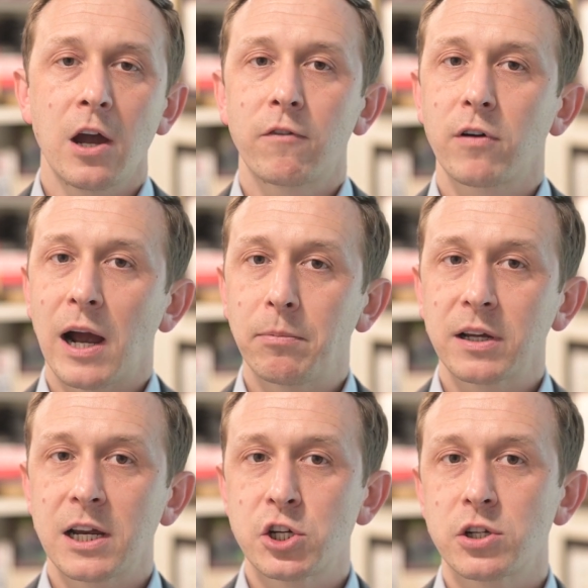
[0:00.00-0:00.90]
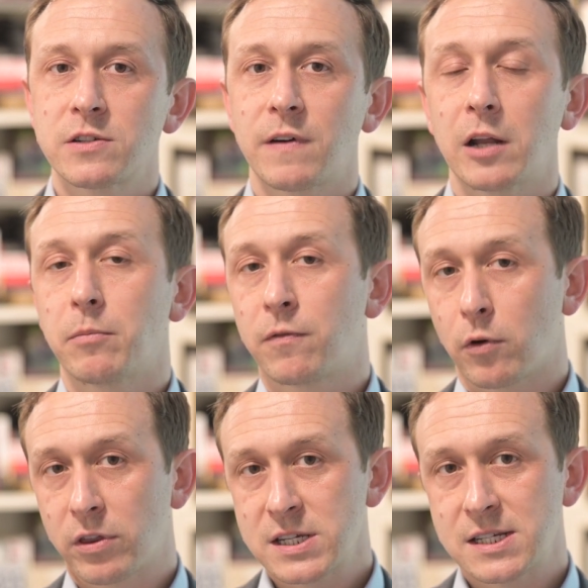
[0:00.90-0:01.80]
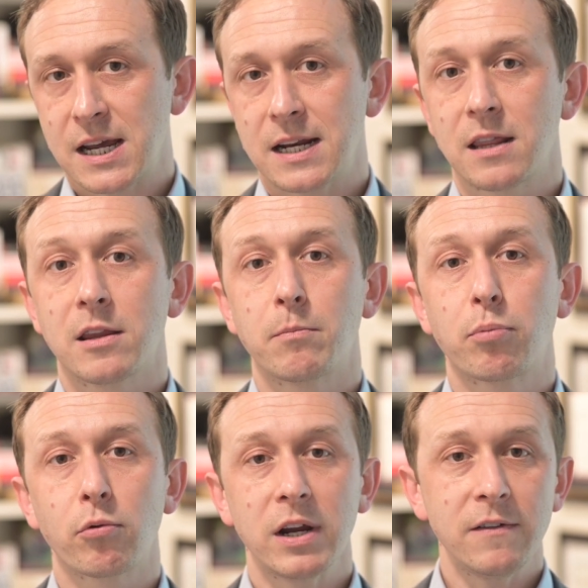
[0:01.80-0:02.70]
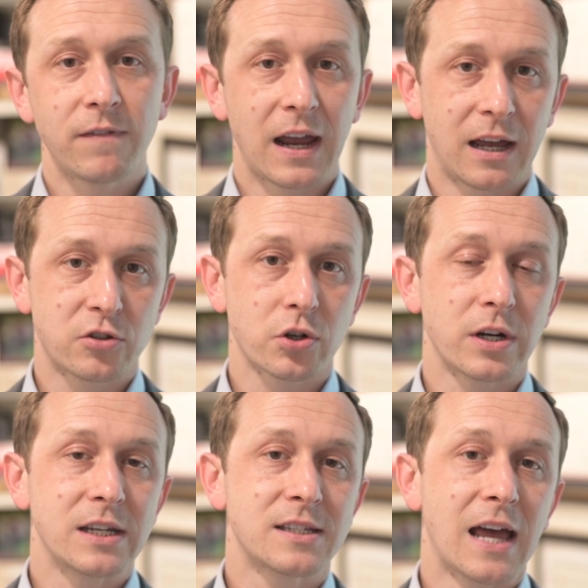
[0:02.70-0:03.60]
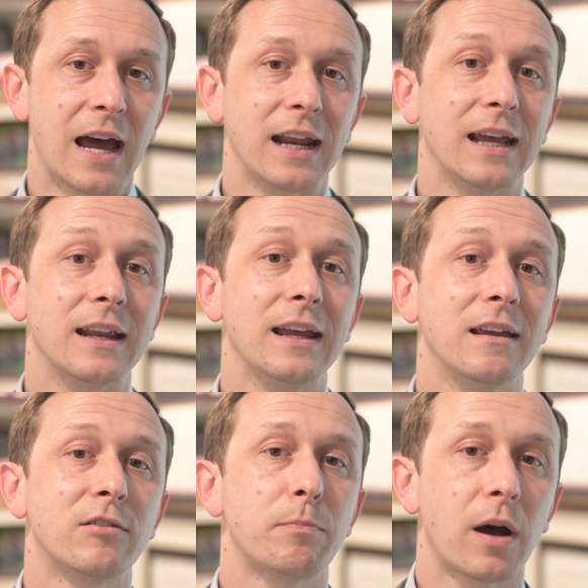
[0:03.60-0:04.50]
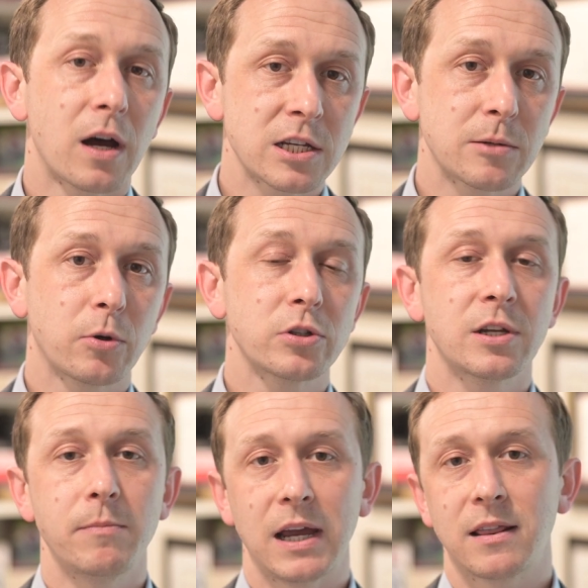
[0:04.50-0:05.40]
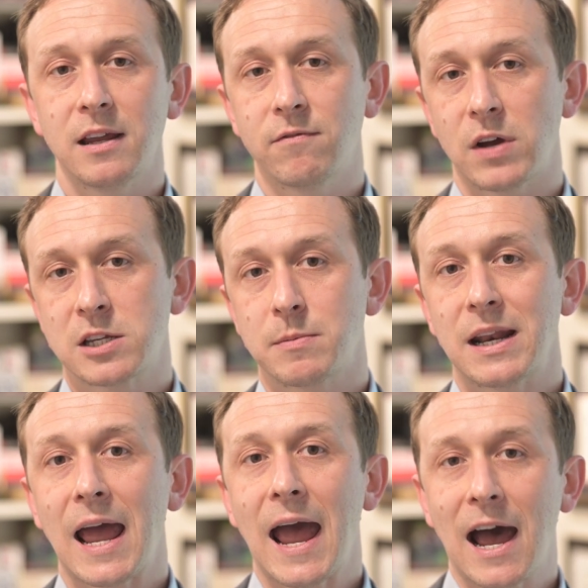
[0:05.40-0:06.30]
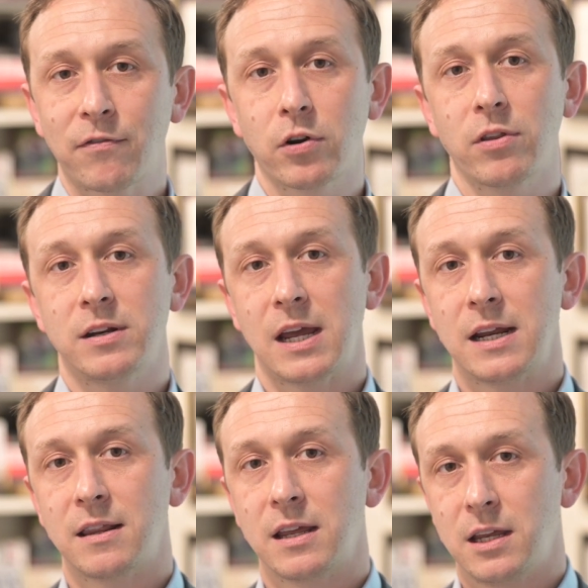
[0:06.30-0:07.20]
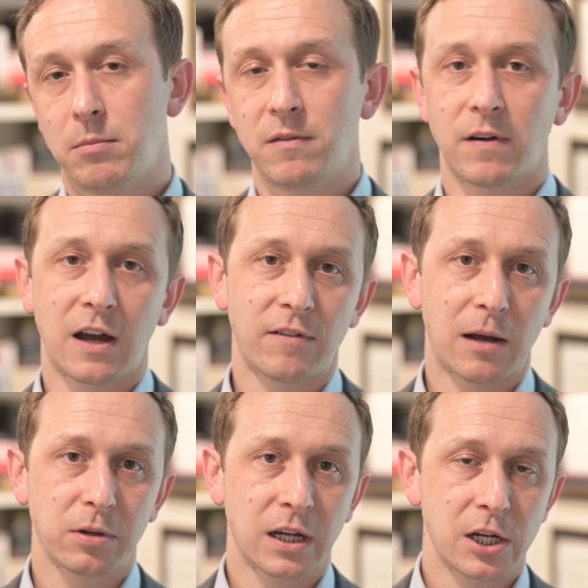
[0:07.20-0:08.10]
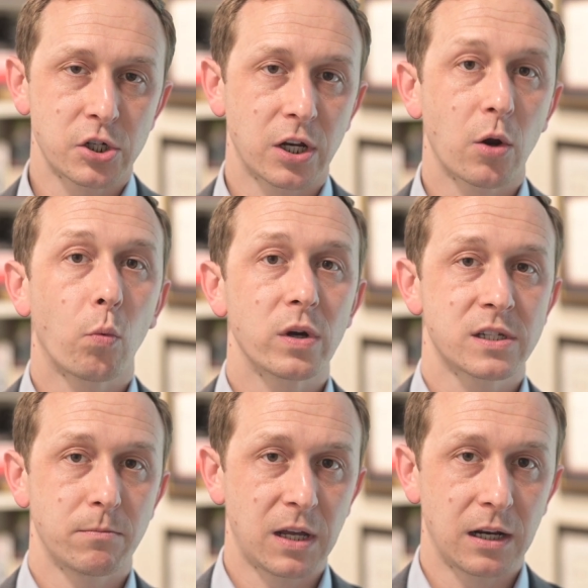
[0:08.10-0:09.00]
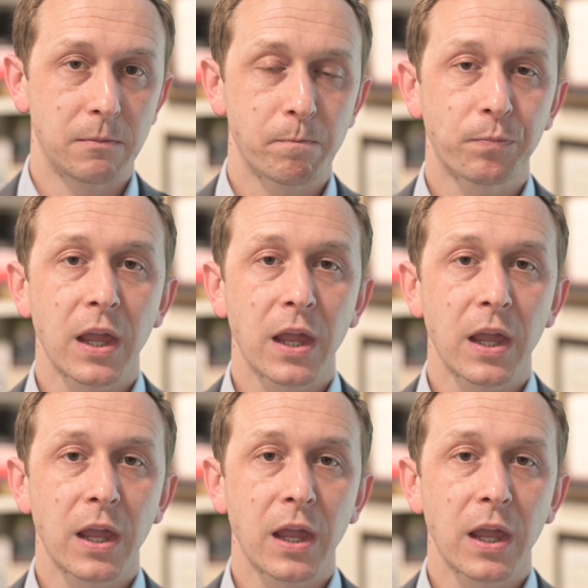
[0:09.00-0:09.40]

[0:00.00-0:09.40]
For applications filed before this date, the brief answer is that it is possible to make the investment after the date the EB5 application was submitted.